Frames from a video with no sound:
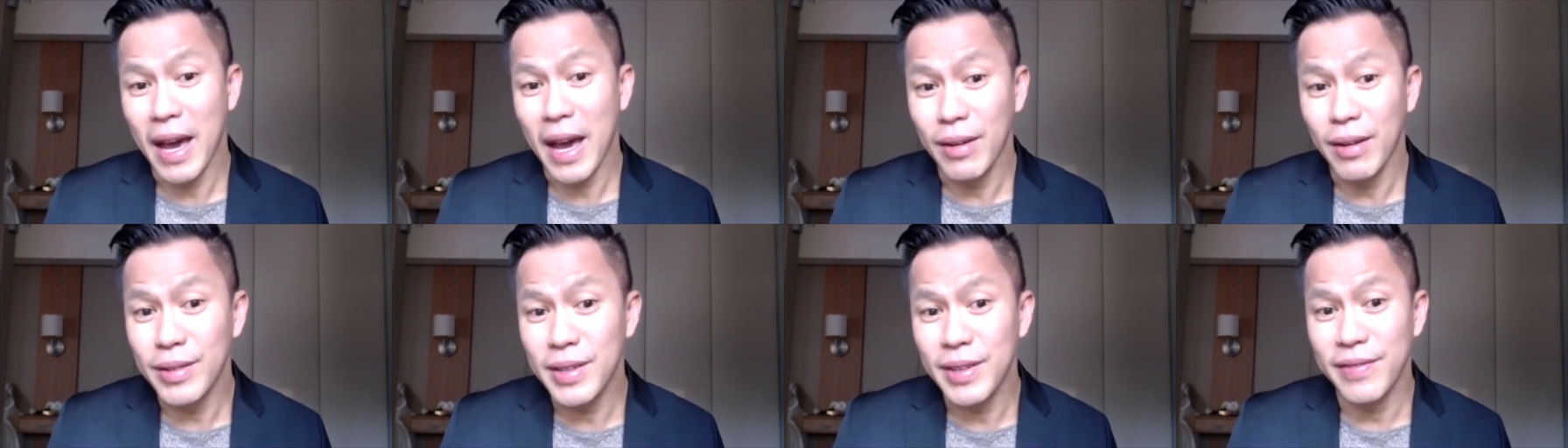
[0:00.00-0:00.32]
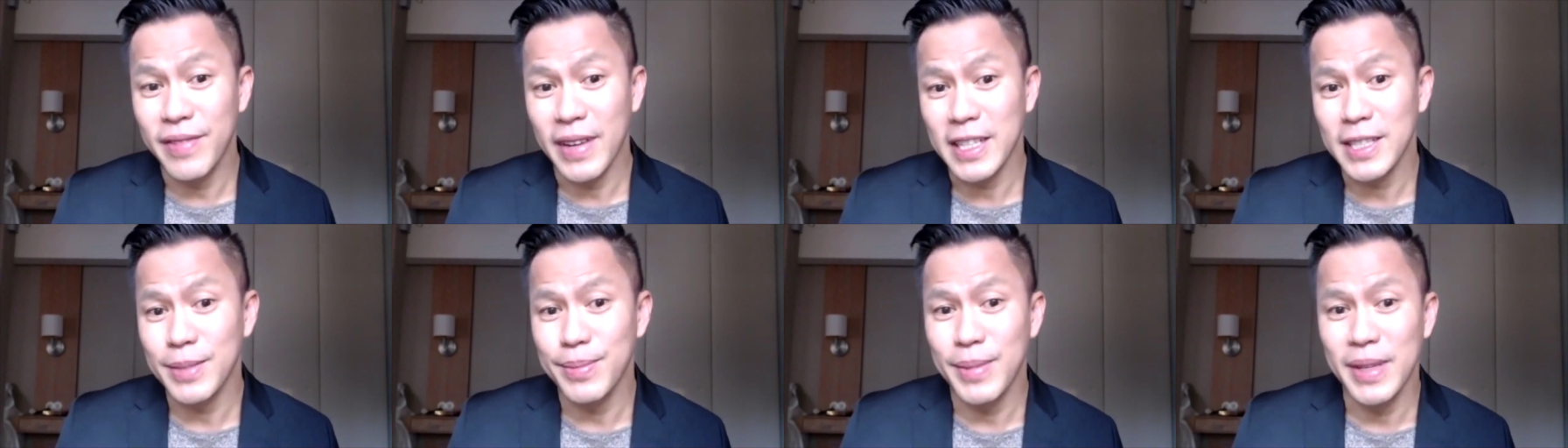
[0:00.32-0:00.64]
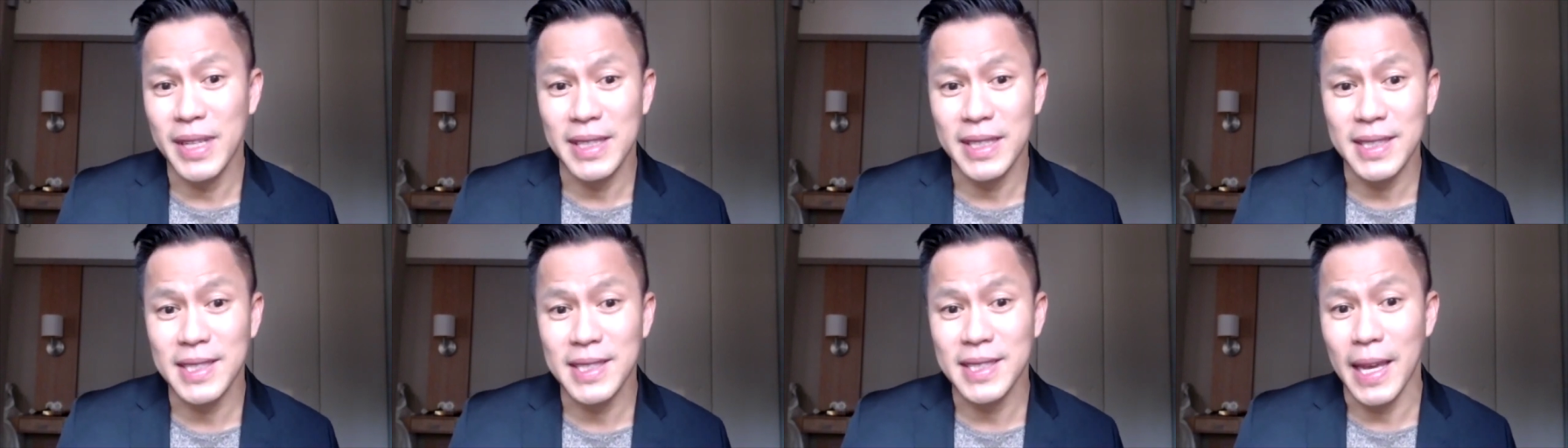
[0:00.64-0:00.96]
investment
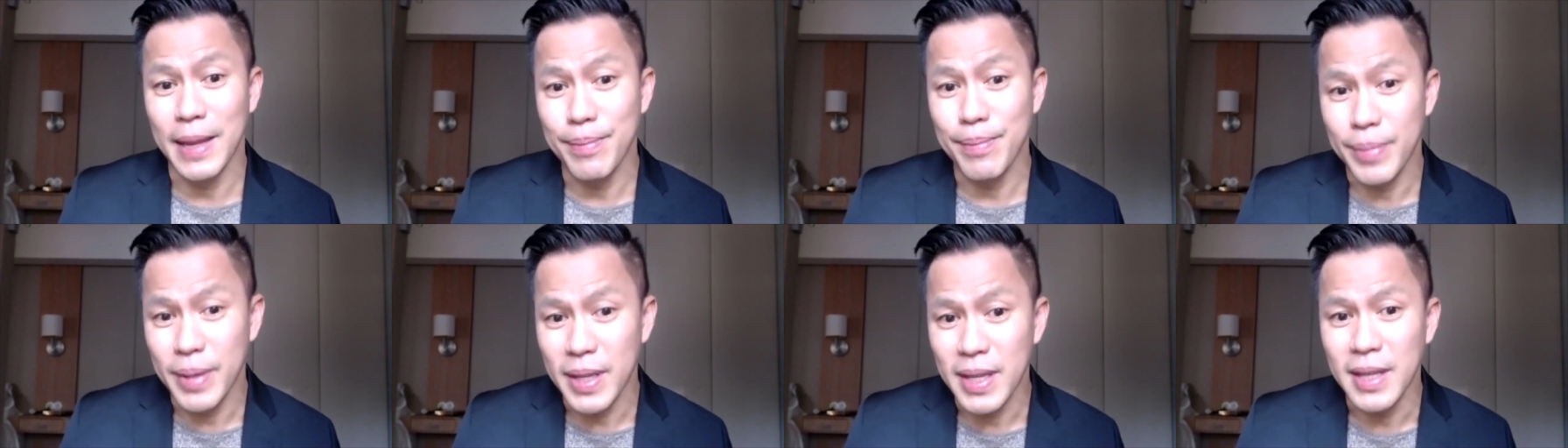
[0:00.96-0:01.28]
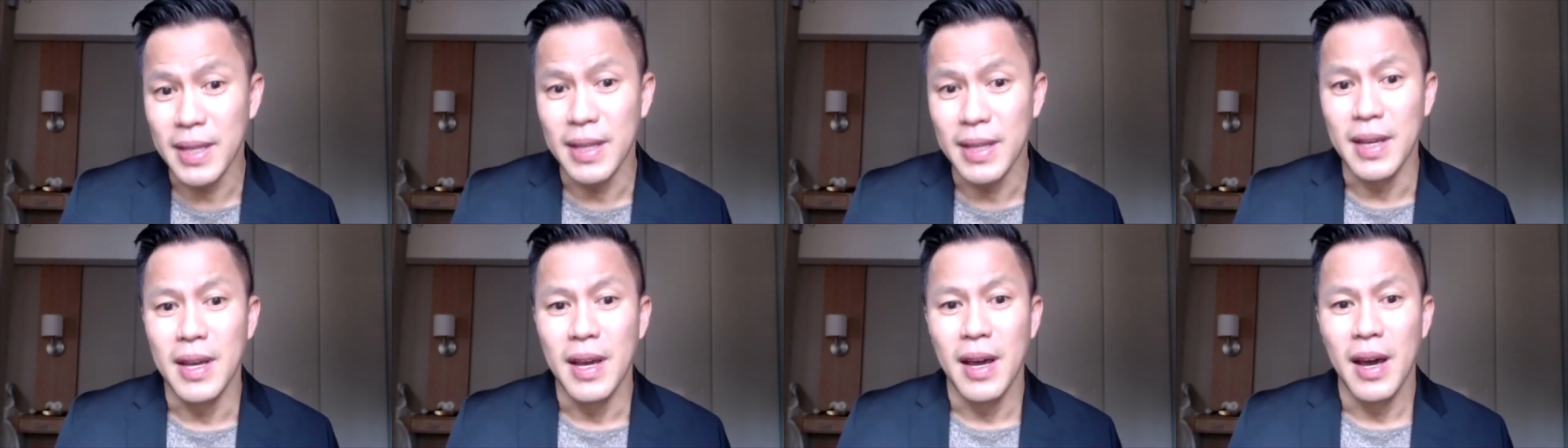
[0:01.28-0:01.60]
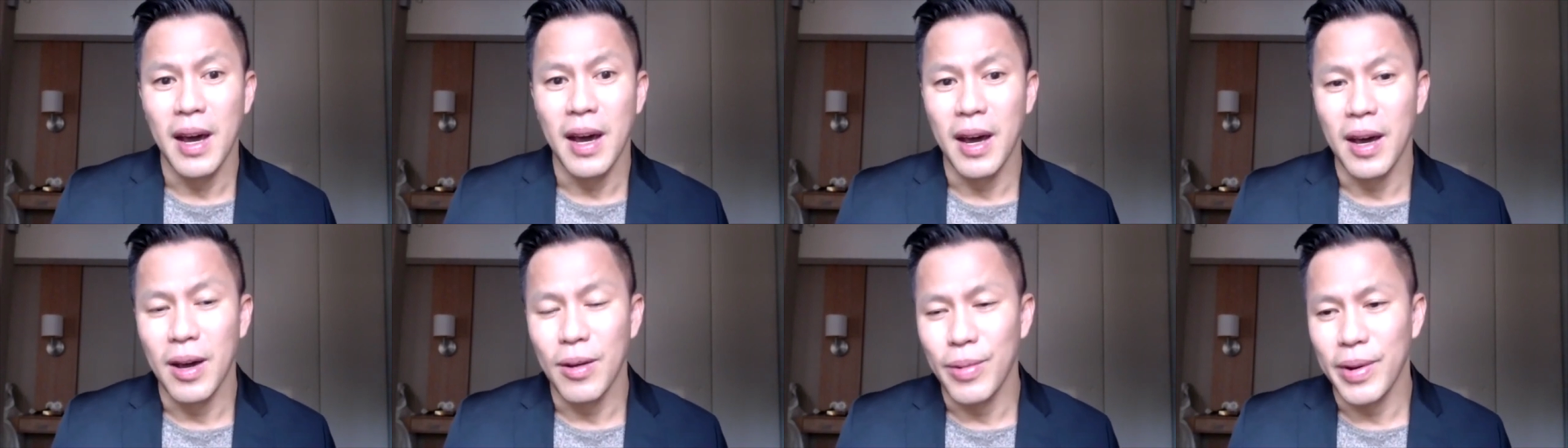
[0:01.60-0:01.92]
in Centbee,
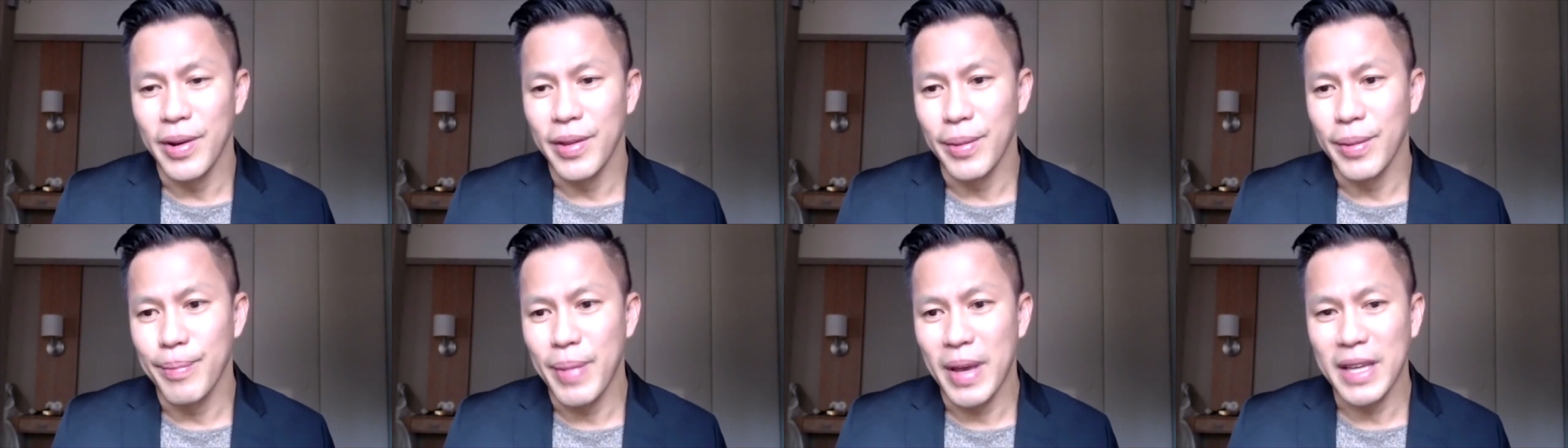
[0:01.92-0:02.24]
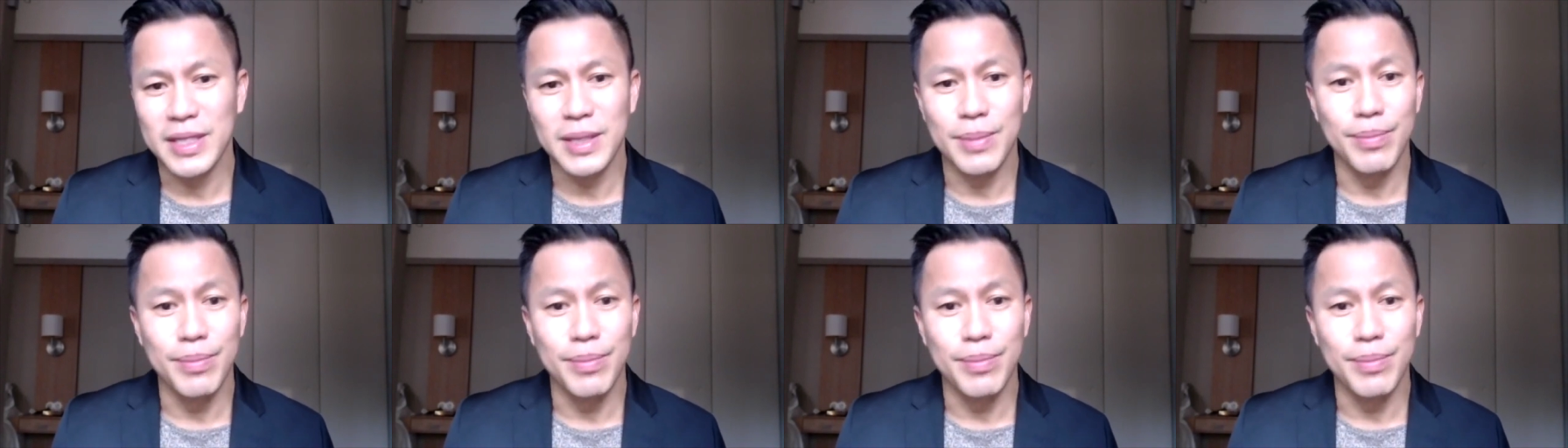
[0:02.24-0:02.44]
one of the best